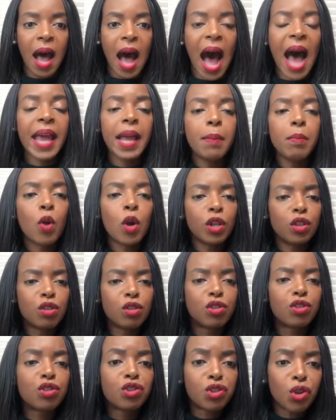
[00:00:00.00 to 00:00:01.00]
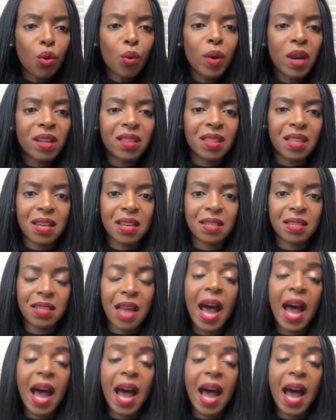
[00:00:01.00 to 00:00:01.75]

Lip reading: I am going to steward this.